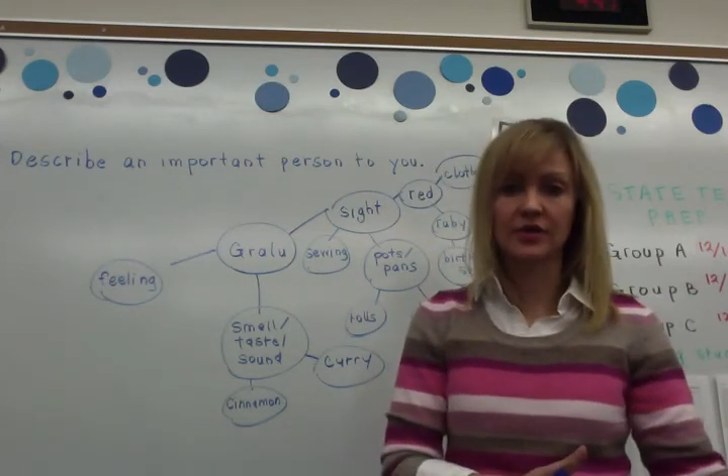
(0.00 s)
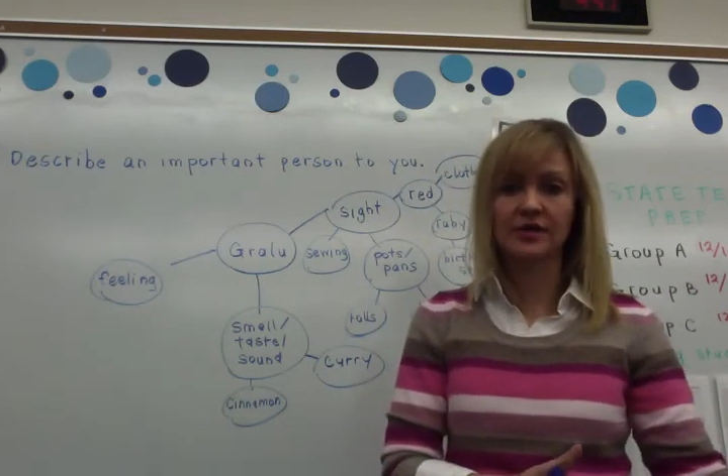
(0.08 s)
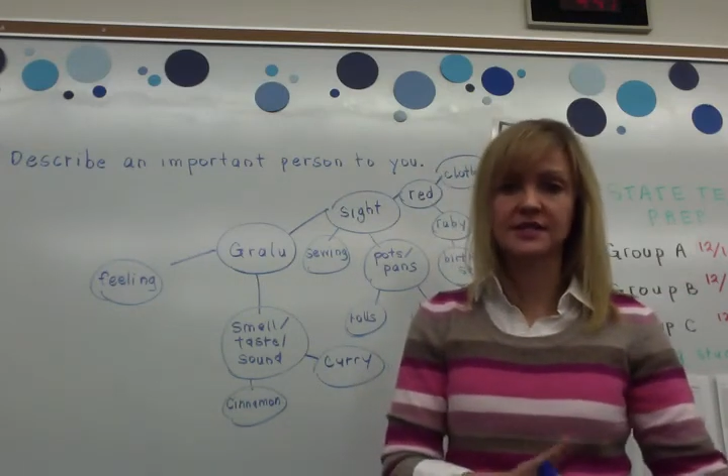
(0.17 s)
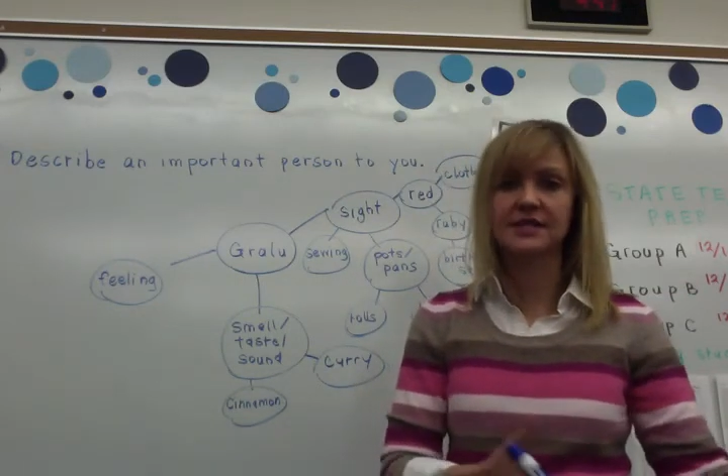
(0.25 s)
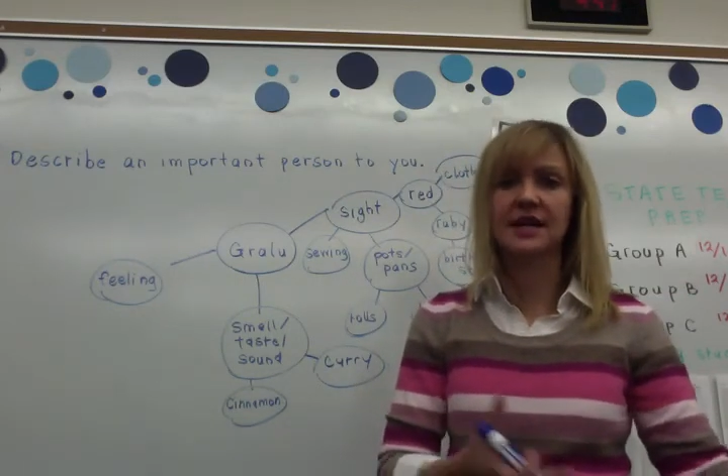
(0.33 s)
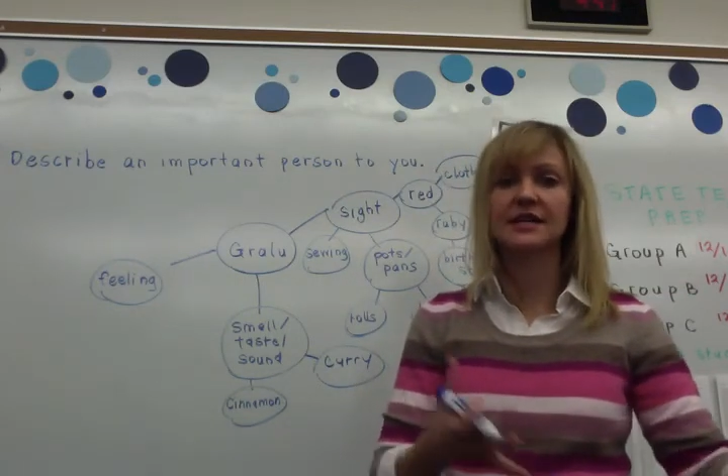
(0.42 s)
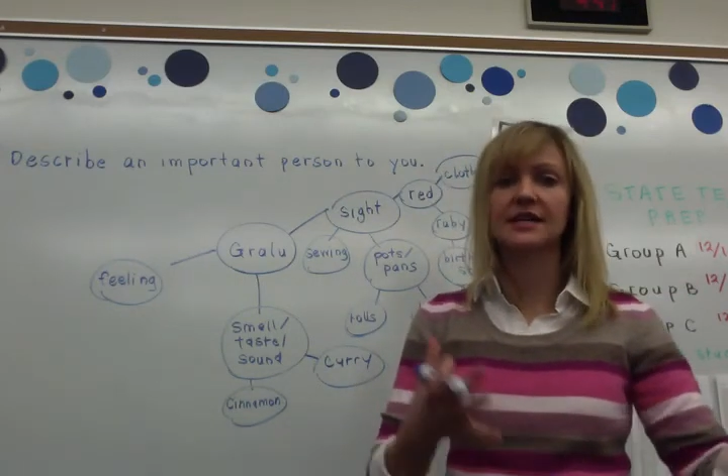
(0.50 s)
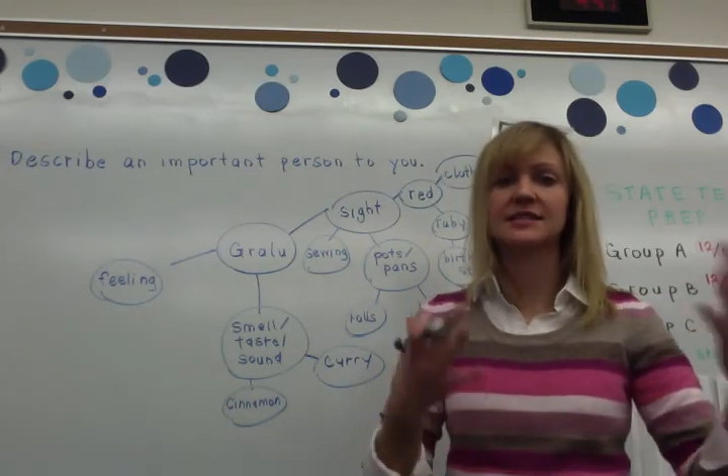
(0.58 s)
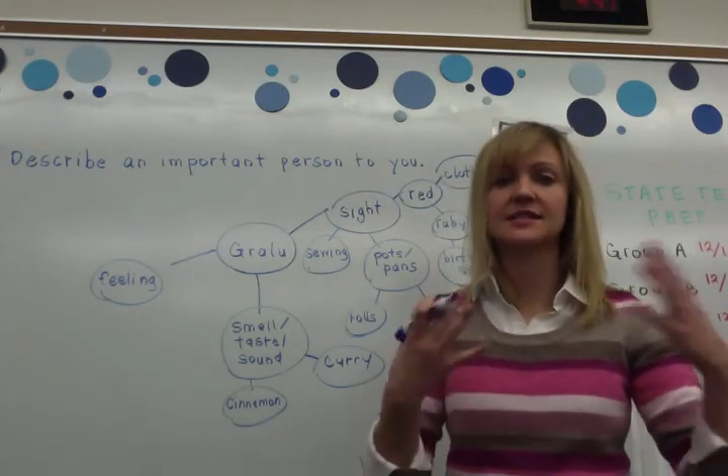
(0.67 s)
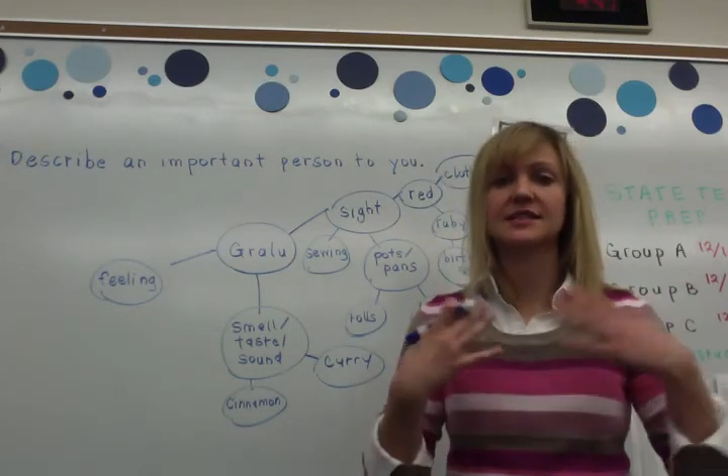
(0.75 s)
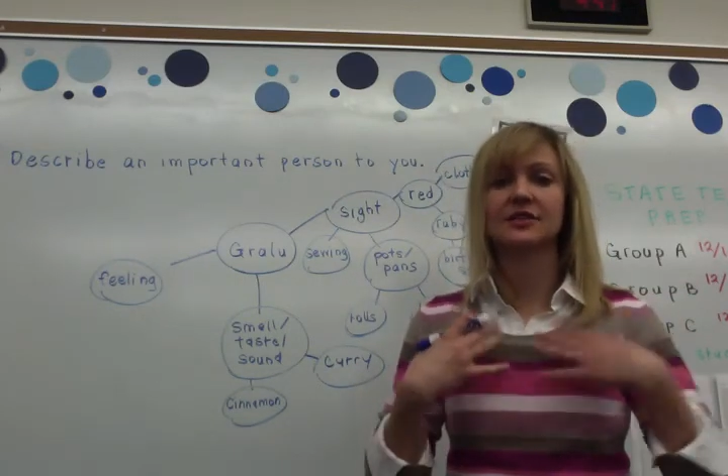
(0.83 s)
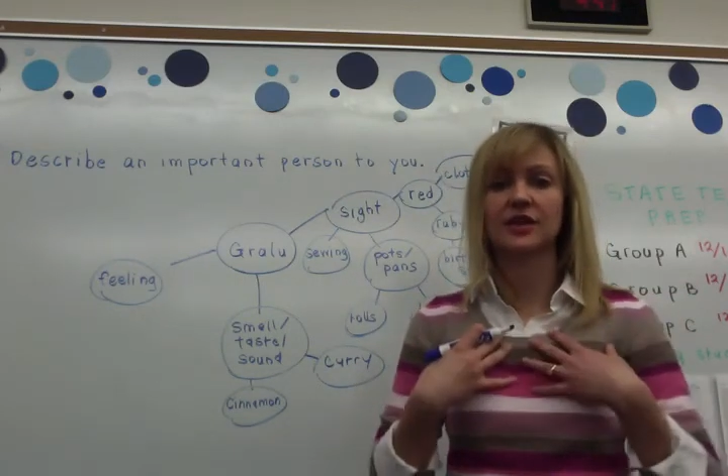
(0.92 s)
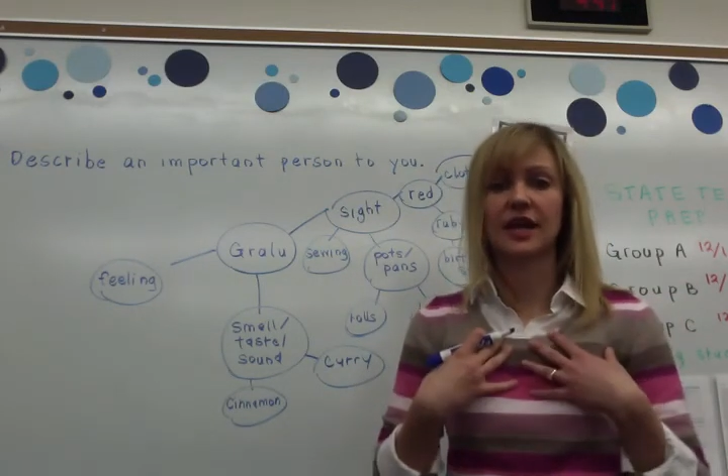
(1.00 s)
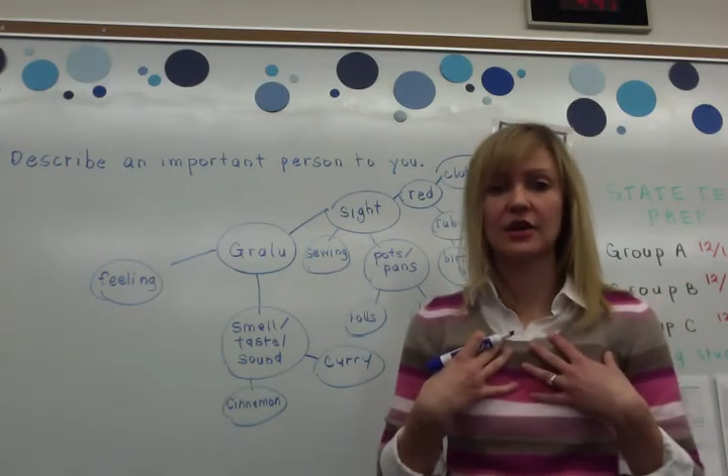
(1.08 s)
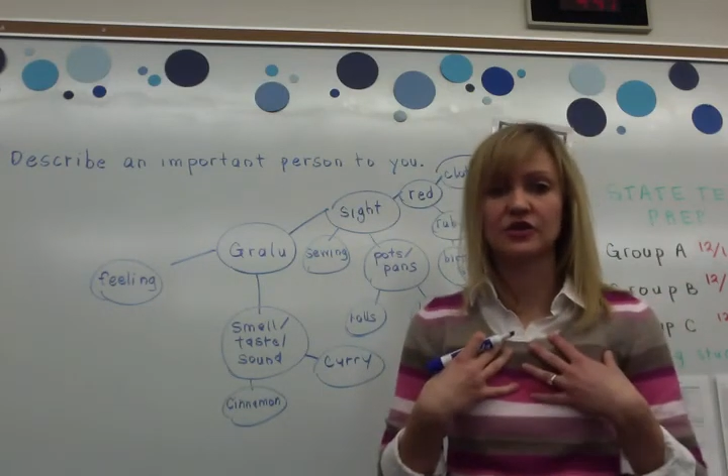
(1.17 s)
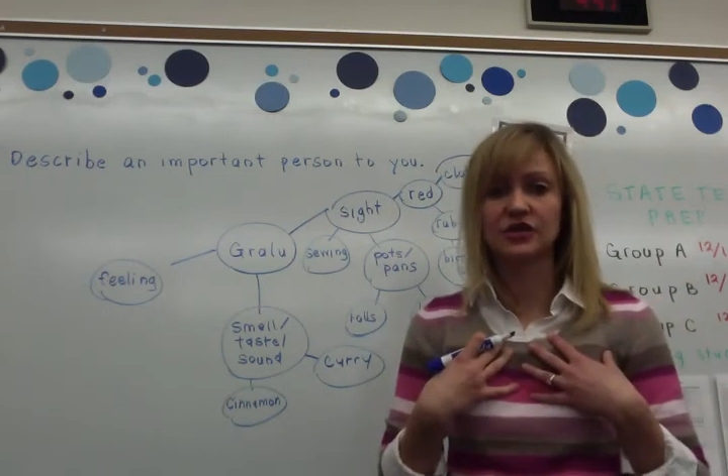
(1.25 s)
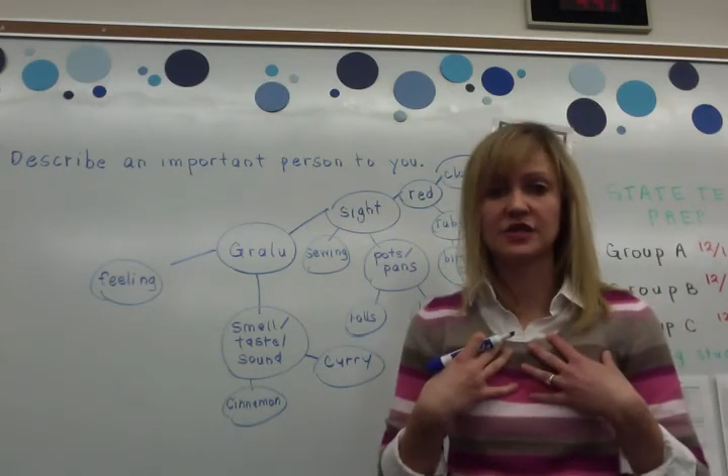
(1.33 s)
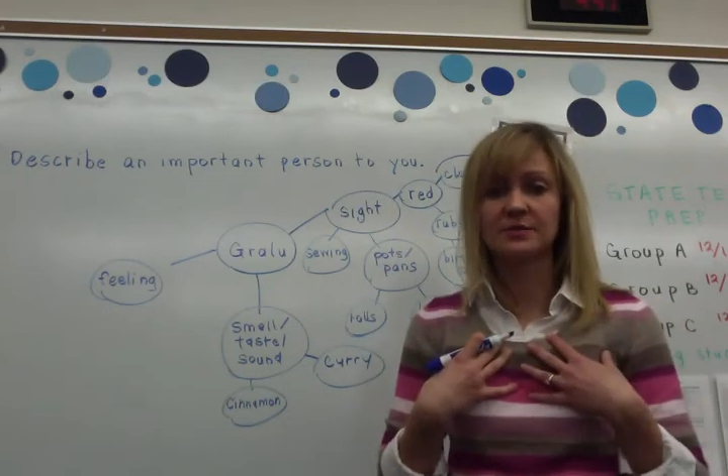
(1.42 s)
It's not necessarily how
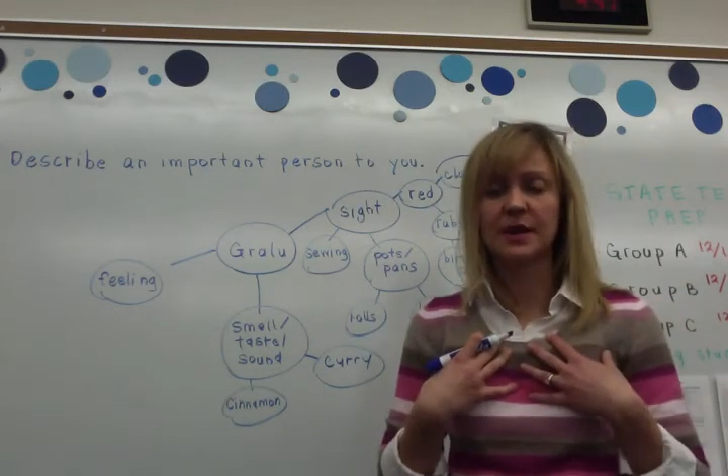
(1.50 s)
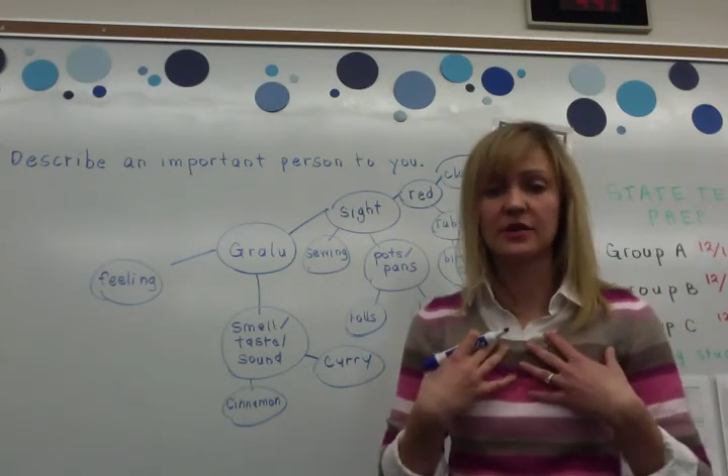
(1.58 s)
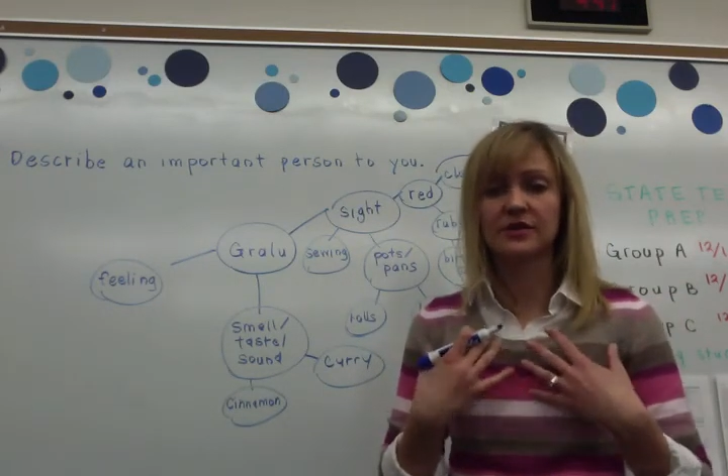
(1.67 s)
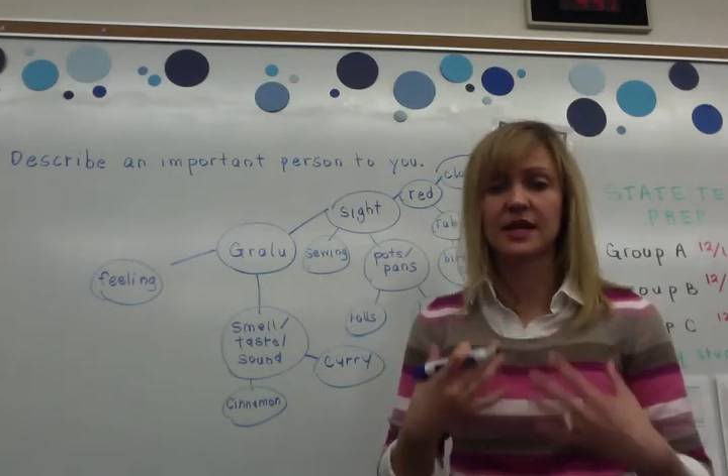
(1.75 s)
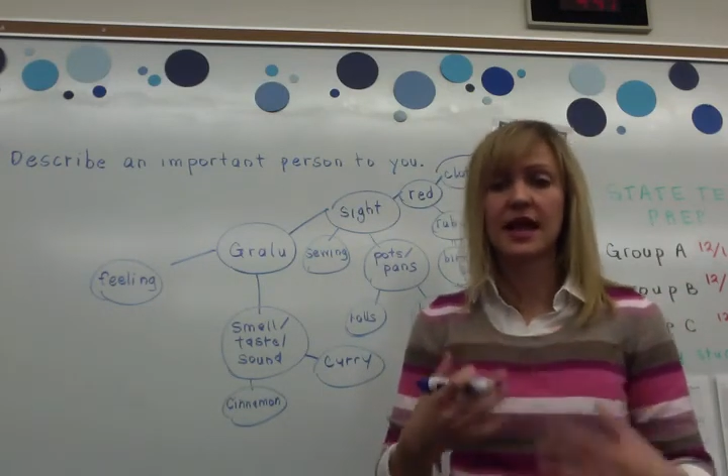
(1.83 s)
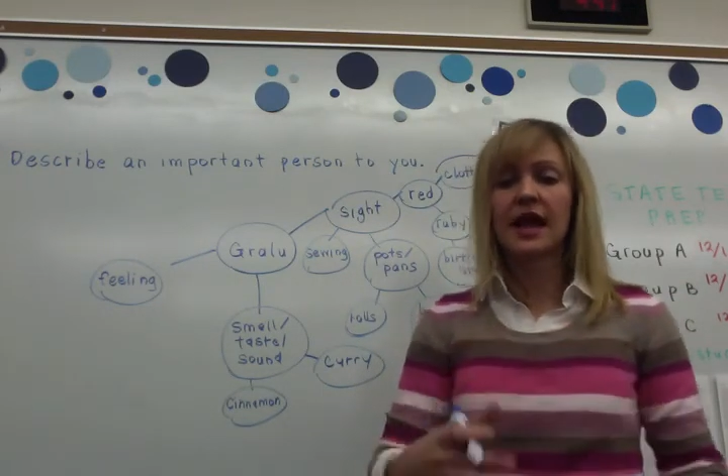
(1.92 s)
she smells.